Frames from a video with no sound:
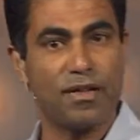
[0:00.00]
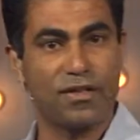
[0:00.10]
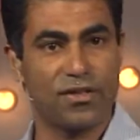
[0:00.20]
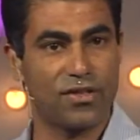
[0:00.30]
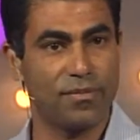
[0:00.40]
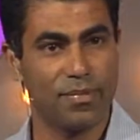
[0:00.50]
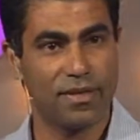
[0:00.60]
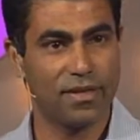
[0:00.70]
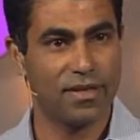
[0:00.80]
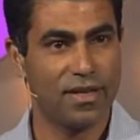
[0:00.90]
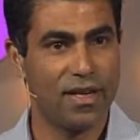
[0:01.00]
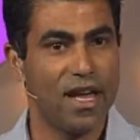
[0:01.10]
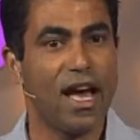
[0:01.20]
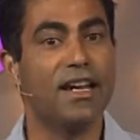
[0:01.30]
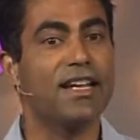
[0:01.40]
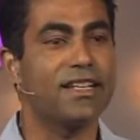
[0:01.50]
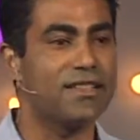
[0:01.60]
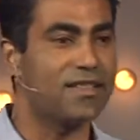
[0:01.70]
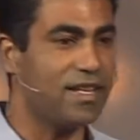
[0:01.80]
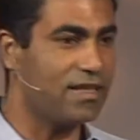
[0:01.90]
partnership. And I can
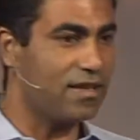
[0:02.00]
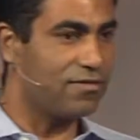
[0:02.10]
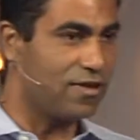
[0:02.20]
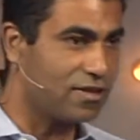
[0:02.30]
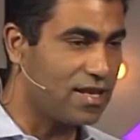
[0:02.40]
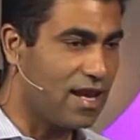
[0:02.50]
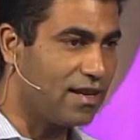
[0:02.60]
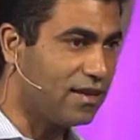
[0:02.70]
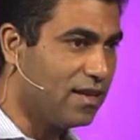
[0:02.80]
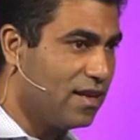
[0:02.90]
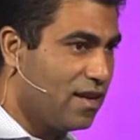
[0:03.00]
say that firsthand